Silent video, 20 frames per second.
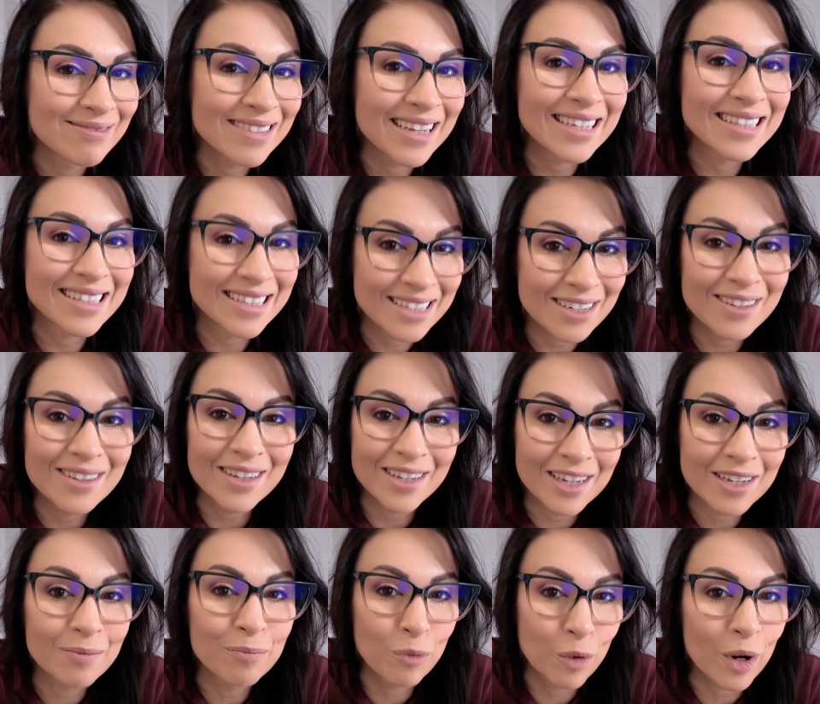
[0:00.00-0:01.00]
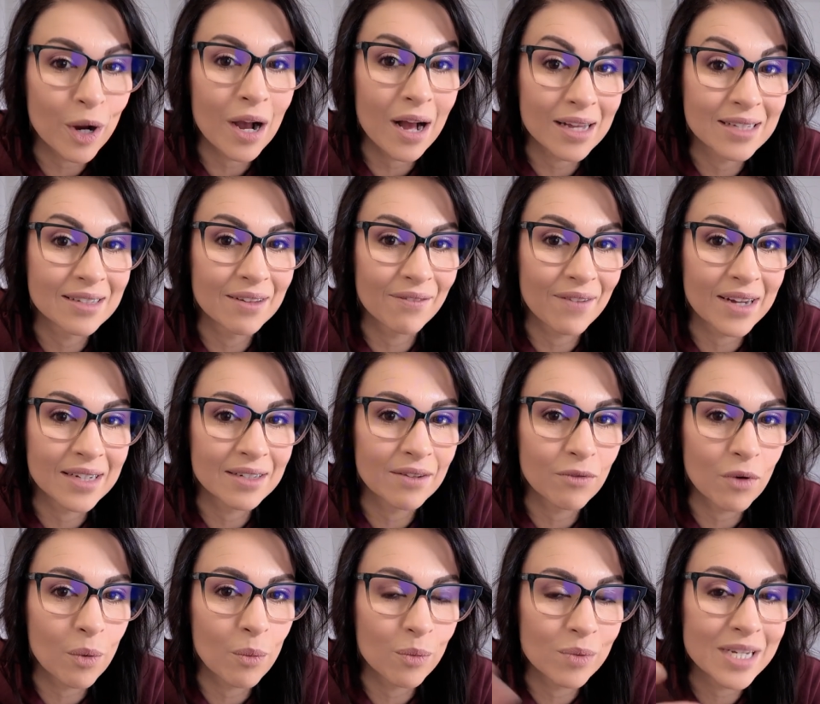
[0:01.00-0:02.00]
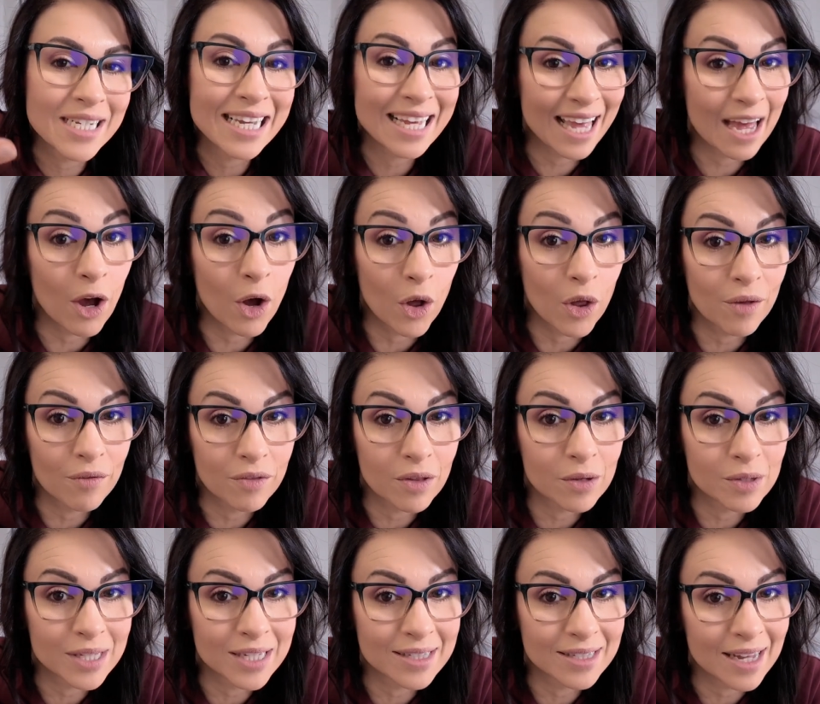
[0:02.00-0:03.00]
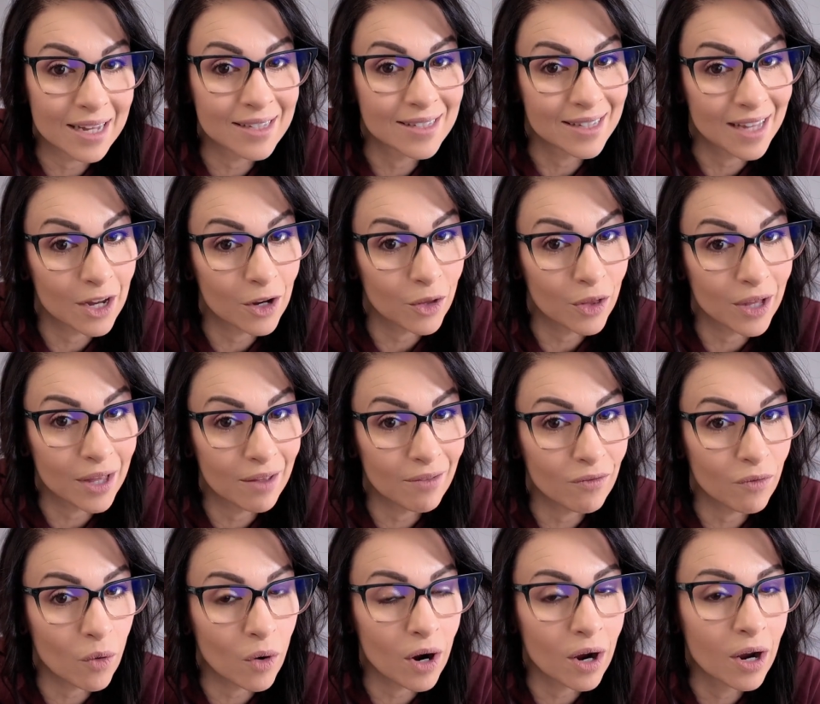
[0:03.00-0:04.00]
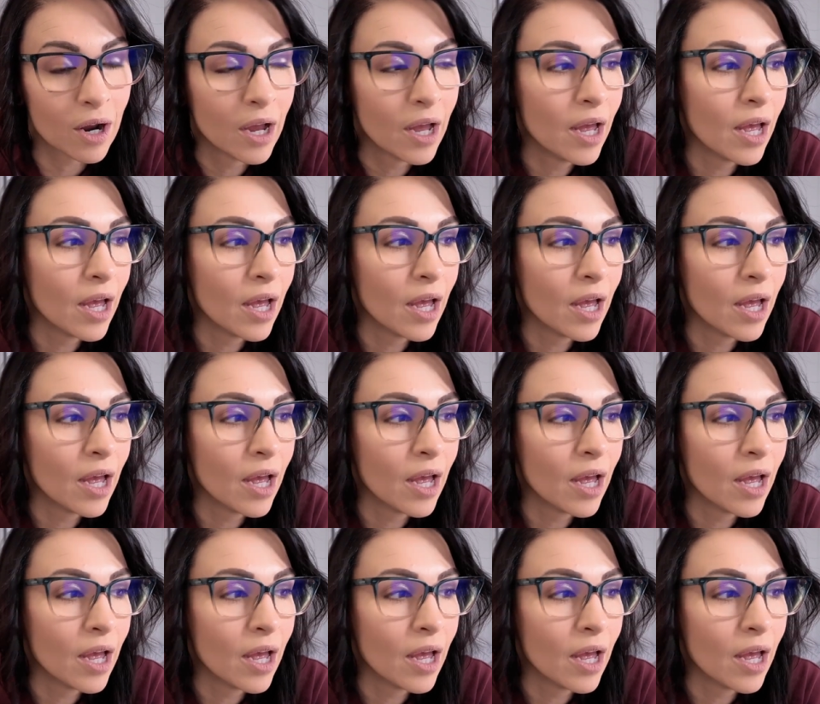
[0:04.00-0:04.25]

it's still the more cost effective to get all of those insights that you're looking for.